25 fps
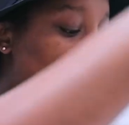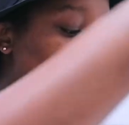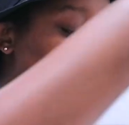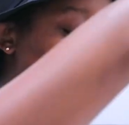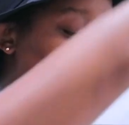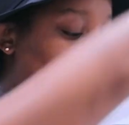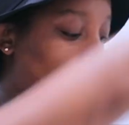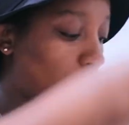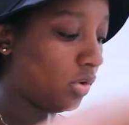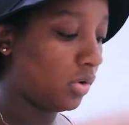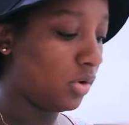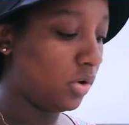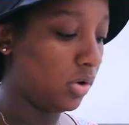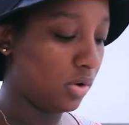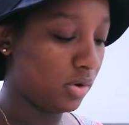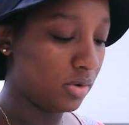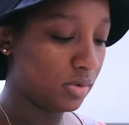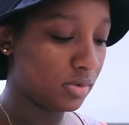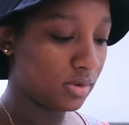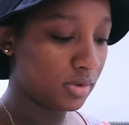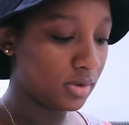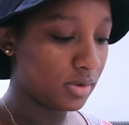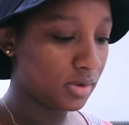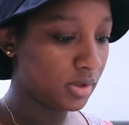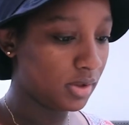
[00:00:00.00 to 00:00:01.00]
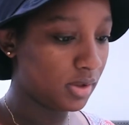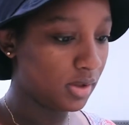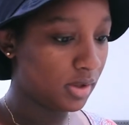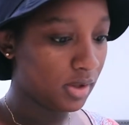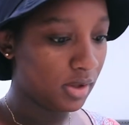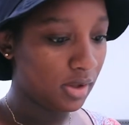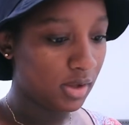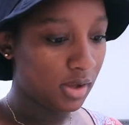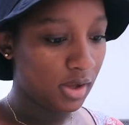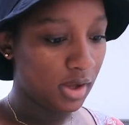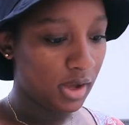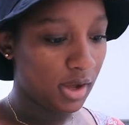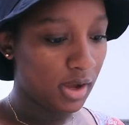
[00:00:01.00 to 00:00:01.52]
Oh,
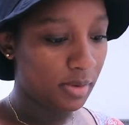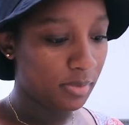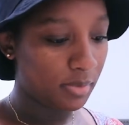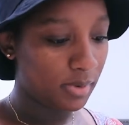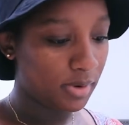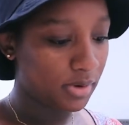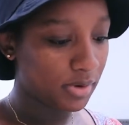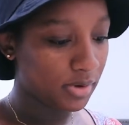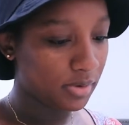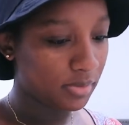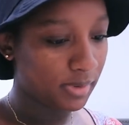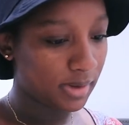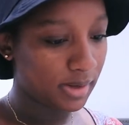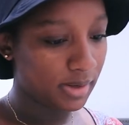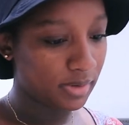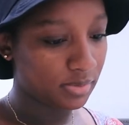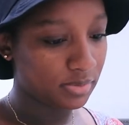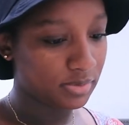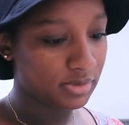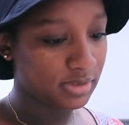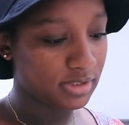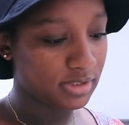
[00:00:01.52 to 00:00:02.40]
I'm wondering why I don't